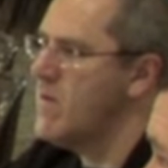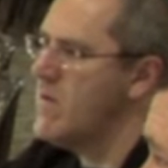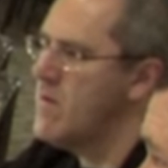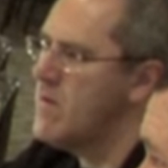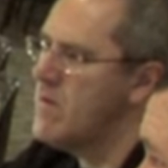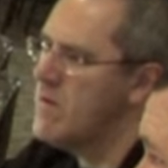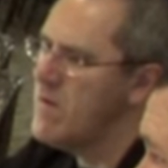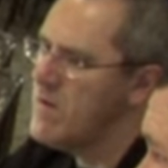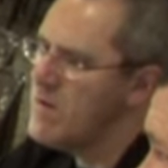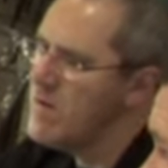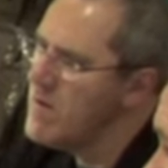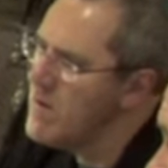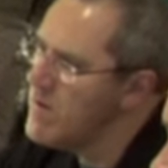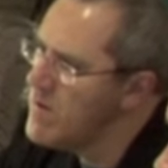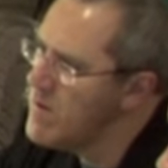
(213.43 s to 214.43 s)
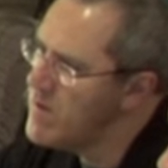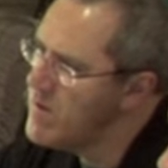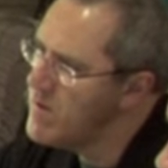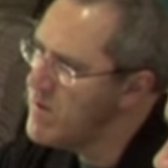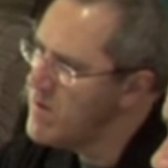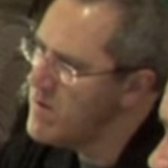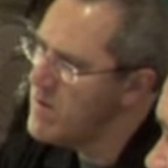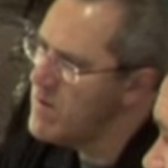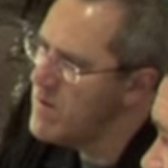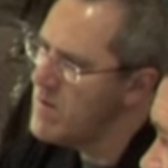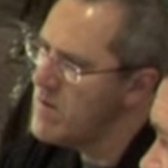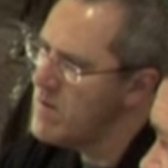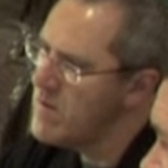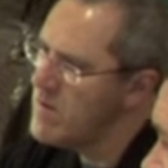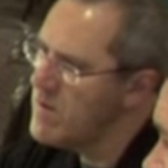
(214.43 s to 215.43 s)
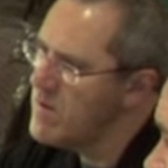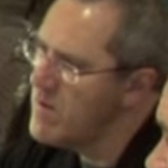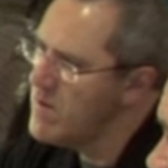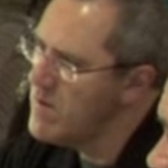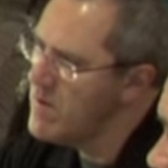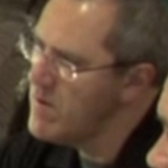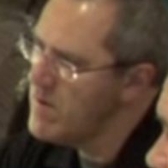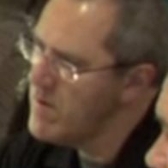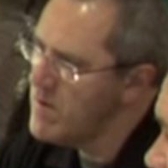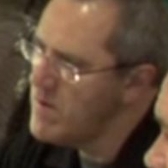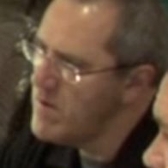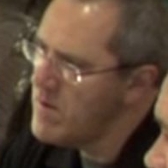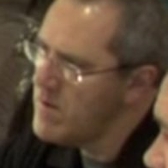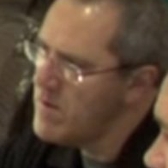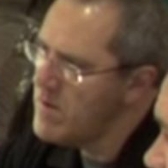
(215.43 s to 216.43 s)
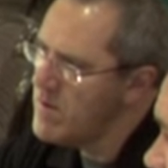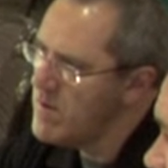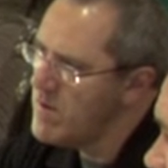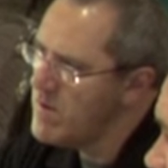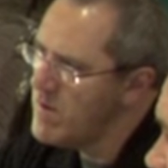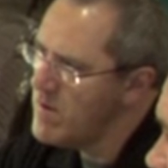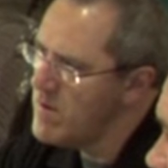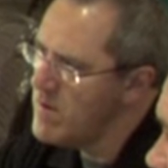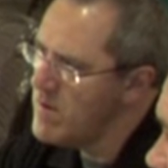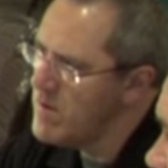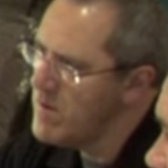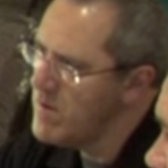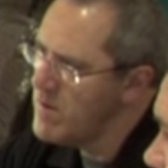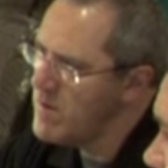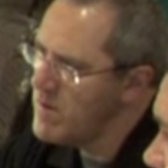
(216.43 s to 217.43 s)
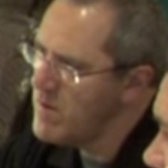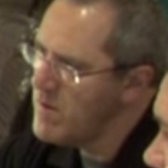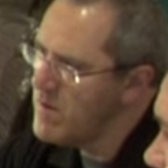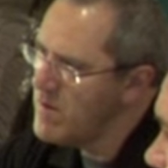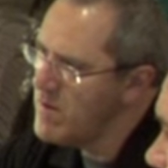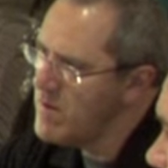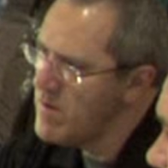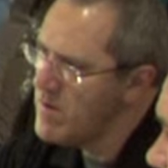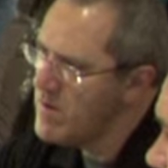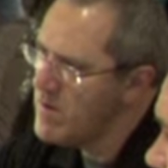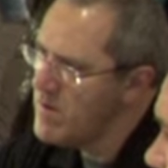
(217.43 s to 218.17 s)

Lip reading: [no speech]